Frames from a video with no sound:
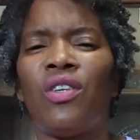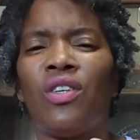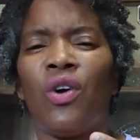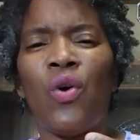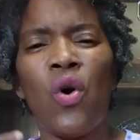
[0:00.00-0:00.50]

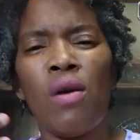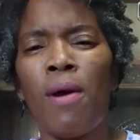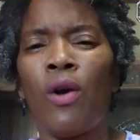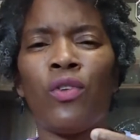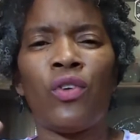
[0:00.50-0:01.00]
your
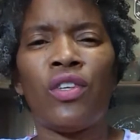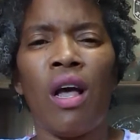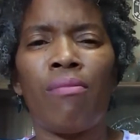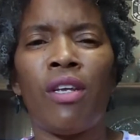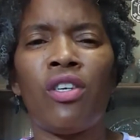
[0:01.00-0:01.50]
hormones or something.